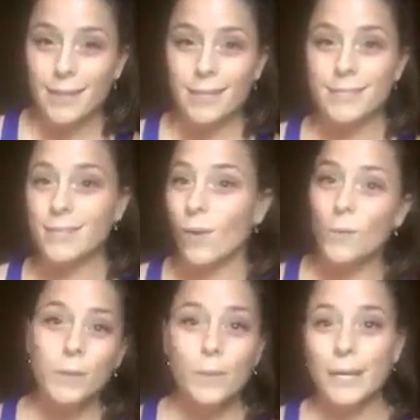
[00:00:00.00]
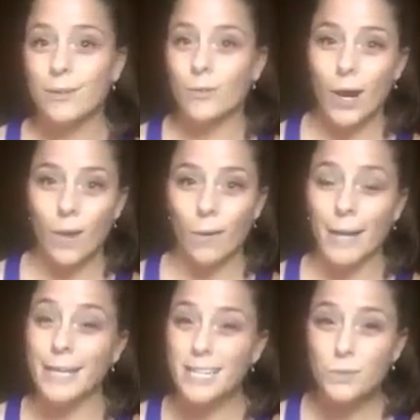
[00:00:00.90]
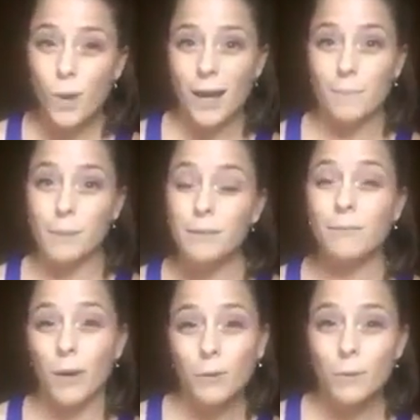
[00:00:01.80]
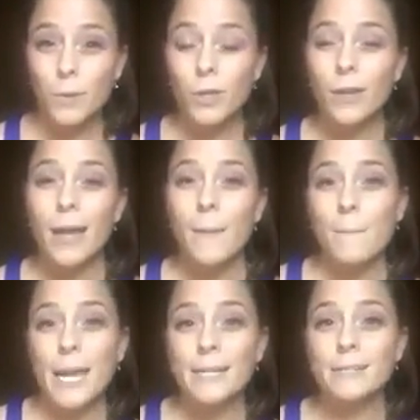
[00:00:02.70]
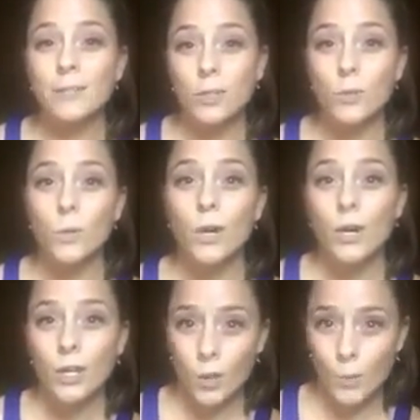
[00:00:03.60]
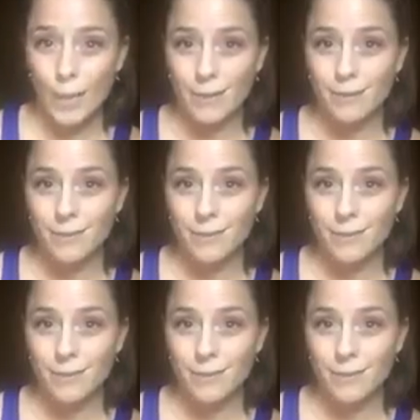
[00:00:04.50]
is the only way to grow. And guess what? Being vulnerable makes you human.